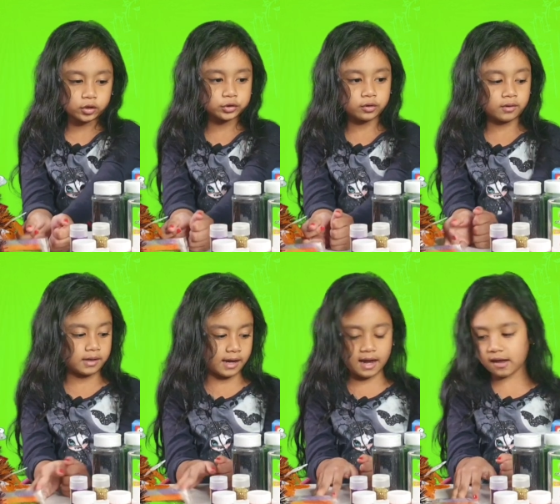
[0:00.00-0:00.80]
also
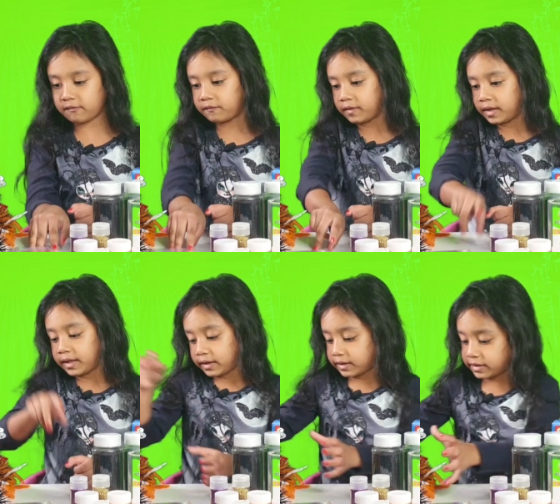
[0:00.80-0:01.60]
have
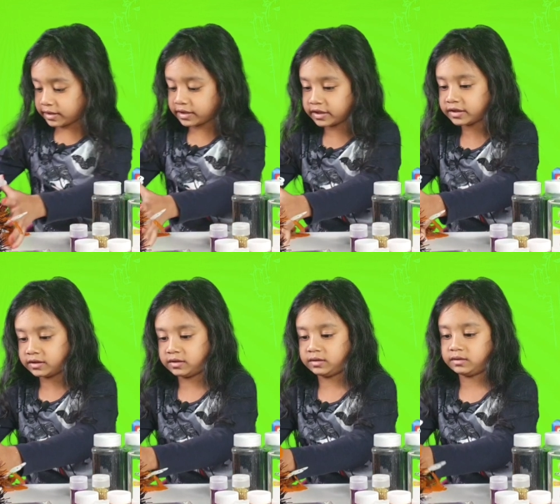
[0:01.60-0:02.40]

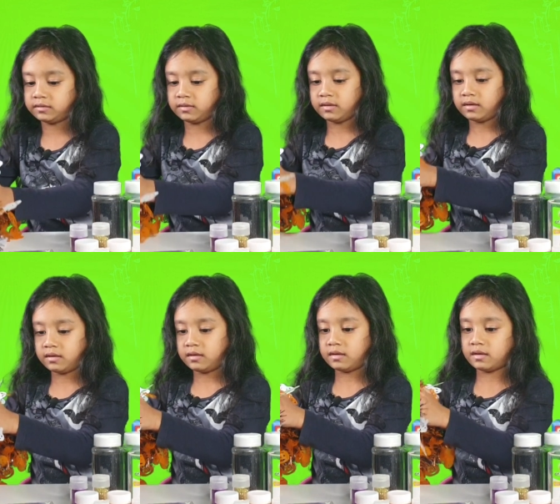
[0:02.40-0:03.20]
these.
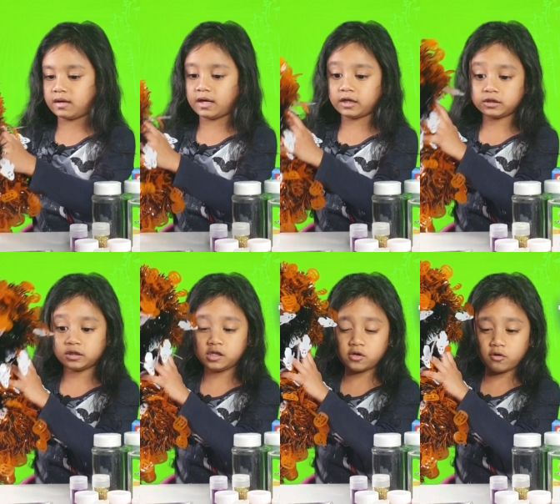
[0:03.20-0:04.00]
I
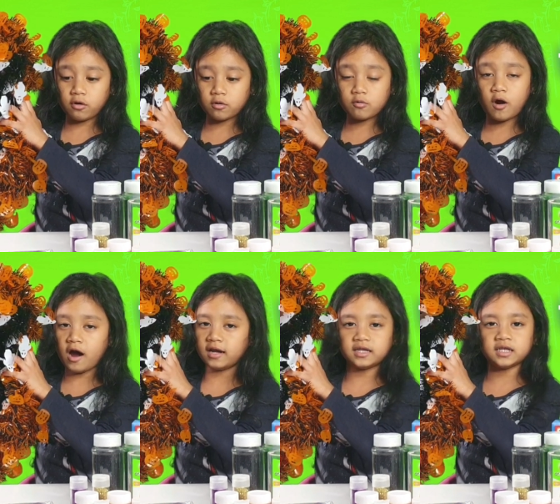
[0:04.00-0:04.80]
actually don't know
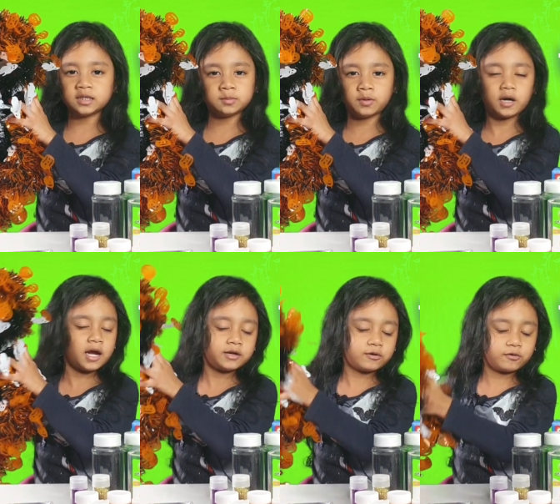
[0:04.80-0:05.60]
what it is, but
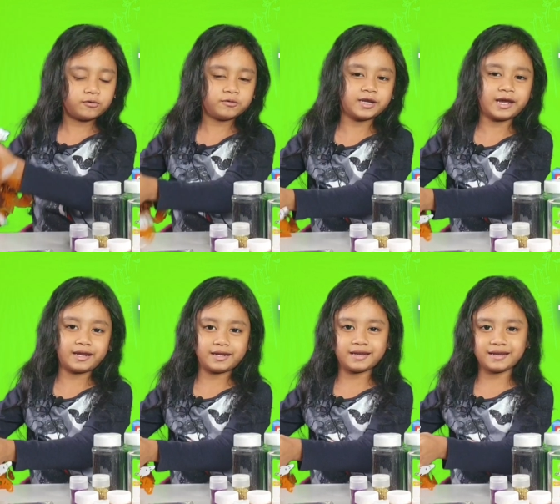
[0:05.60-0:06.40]
I don't know
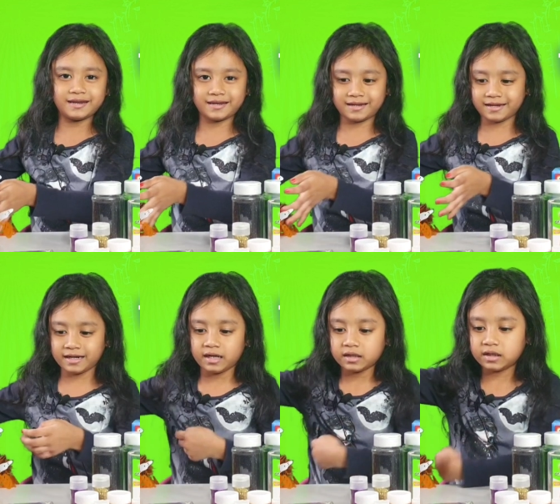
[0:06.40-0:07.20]
yet.
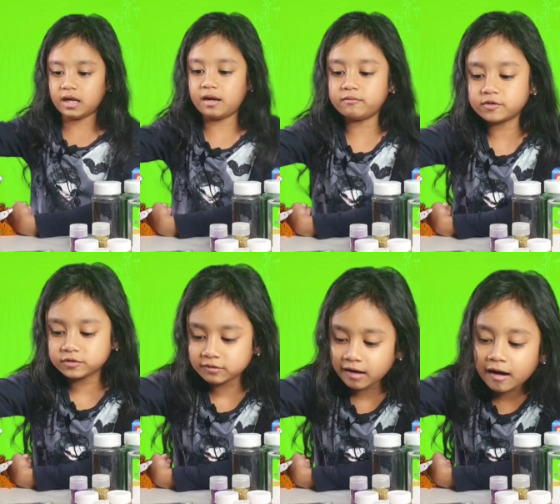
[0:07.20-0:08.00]
And we
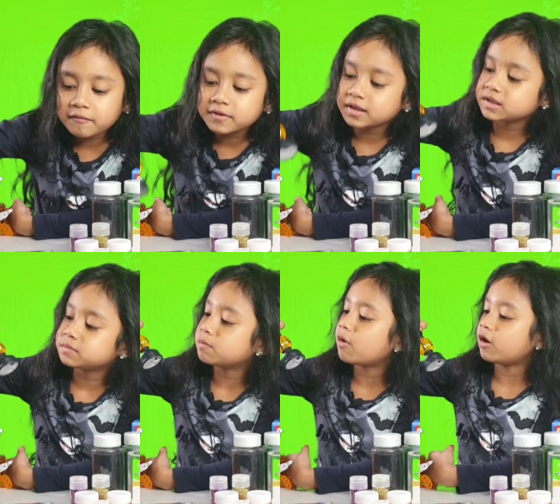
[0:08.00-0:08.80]
also have this
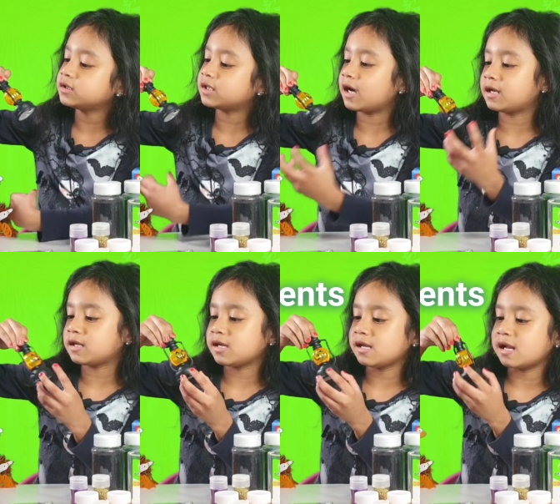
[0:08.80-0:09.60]
small
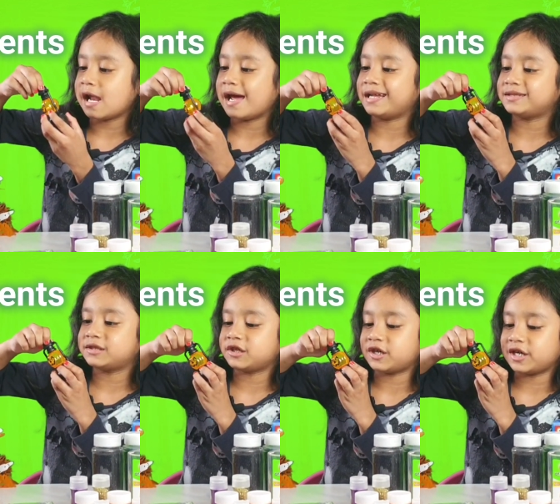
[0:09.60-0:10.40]
tiny
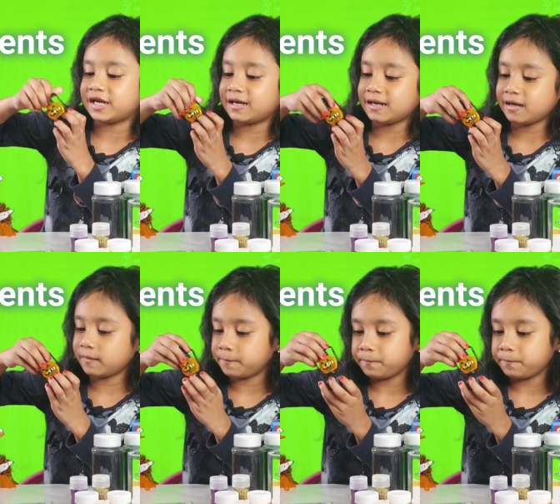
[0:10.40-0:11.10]
lantern